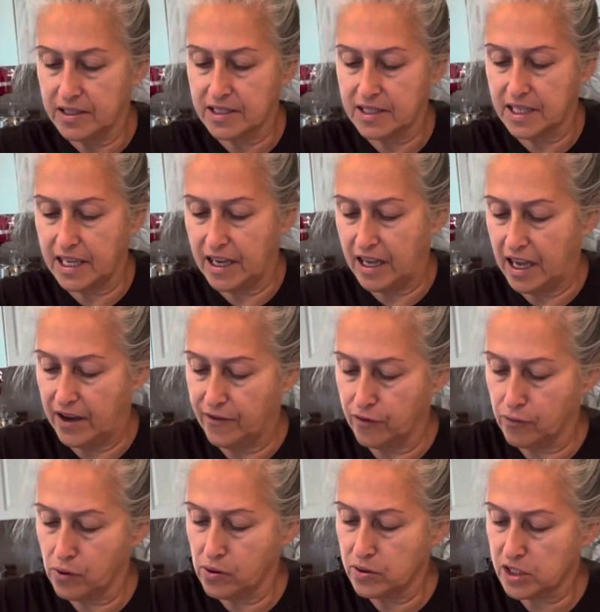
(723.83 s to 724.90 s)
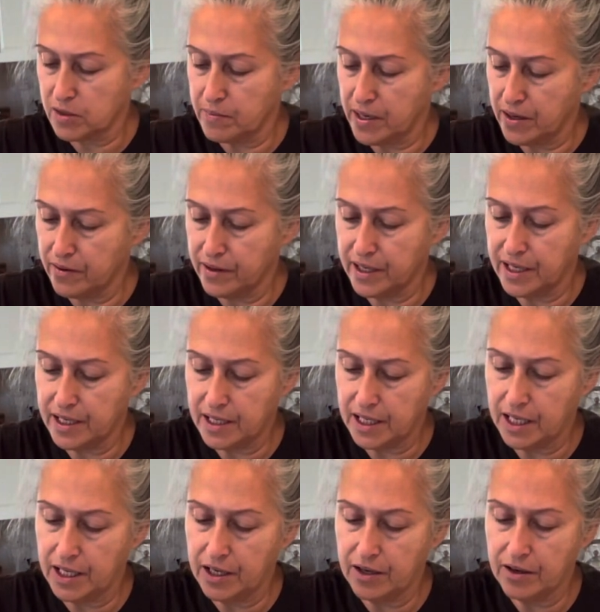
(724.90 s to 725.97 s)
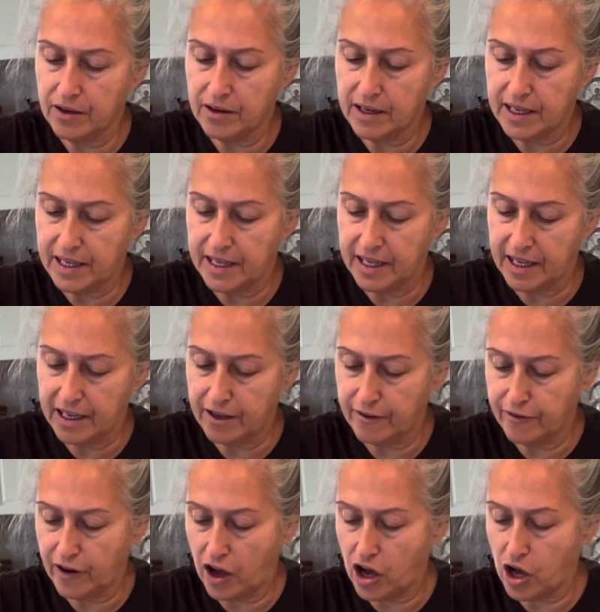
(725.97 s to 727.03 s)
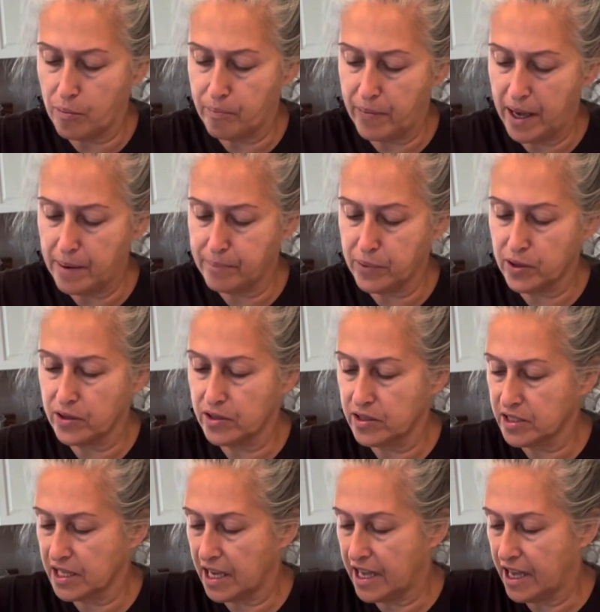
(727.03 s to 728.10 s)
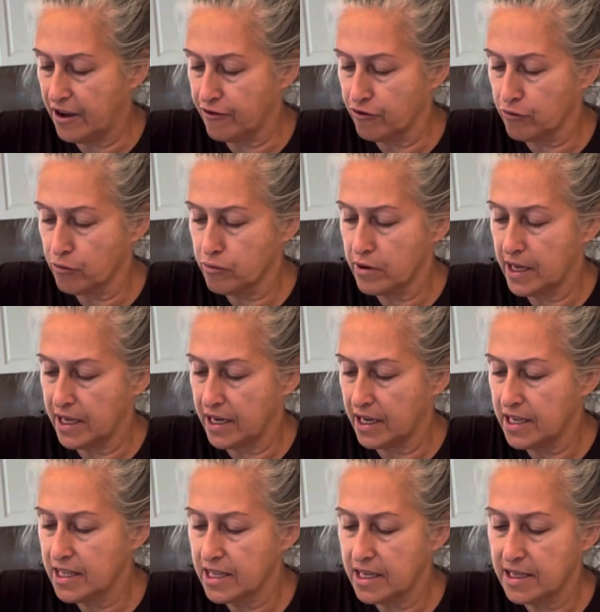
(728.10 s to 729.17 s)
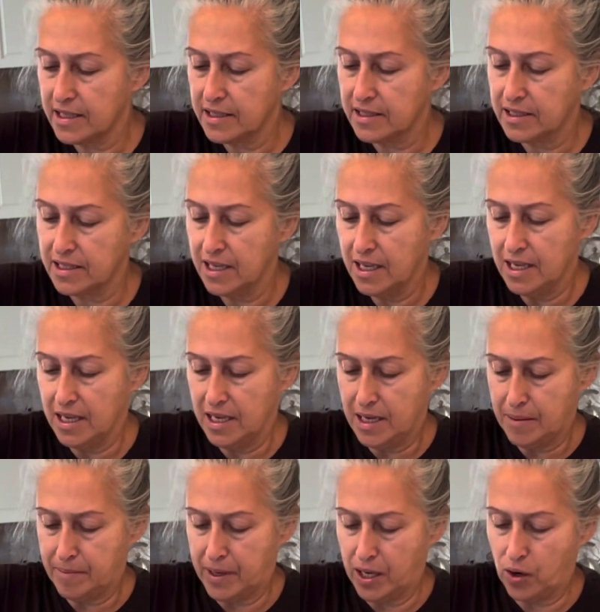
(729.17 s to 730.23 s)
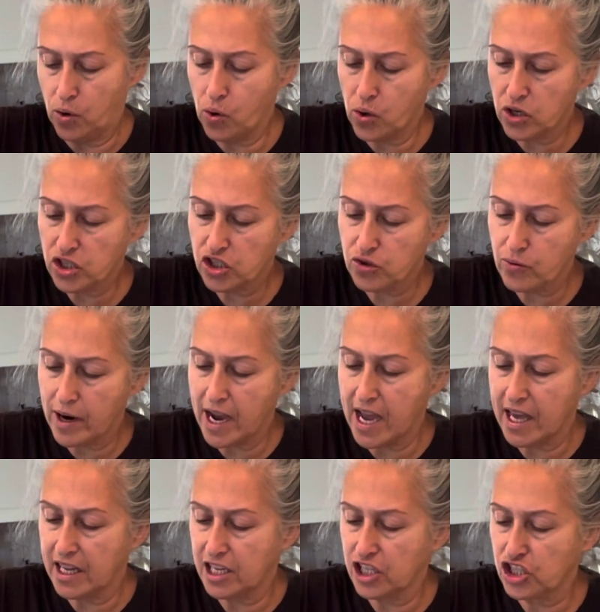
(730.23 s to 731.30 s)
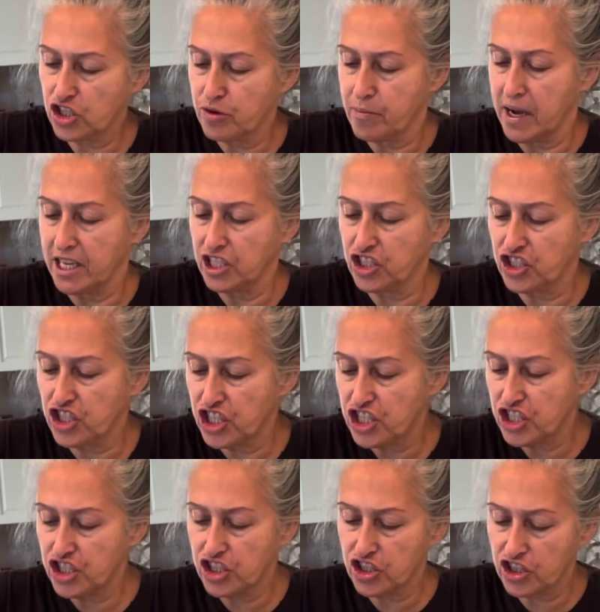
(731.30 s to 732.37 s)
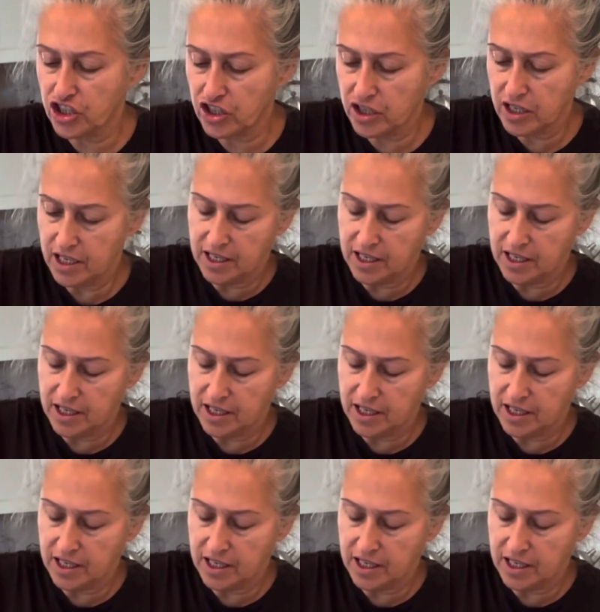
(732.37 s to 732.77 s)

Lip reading: see I have rosemary in here, I have hot peppers, I have red onions, my horseradish, my ginger,